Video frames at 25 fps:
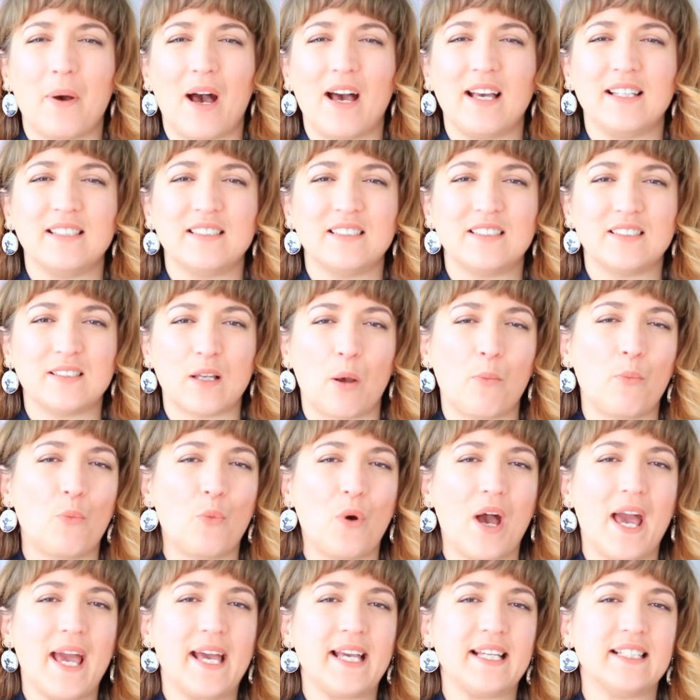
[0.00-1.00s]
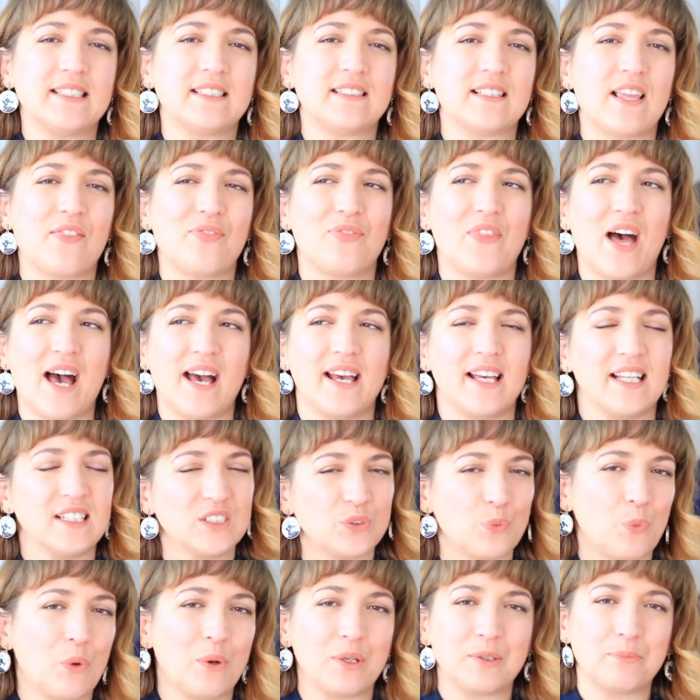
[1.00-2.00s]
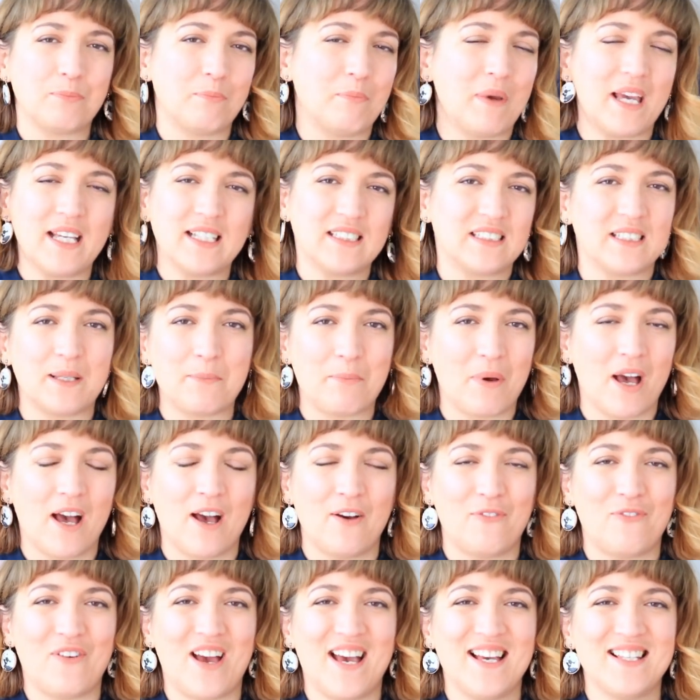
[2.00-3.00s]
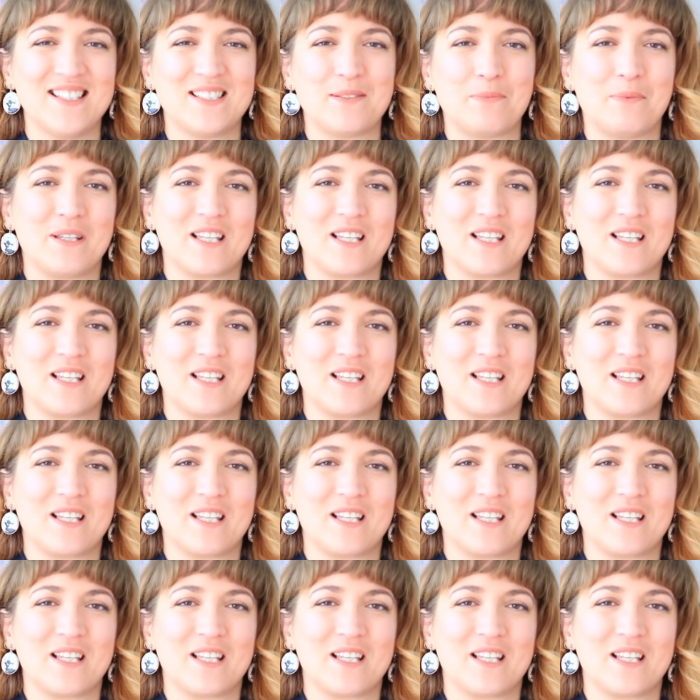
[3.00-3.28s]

But in some ways that is what makes it perfect,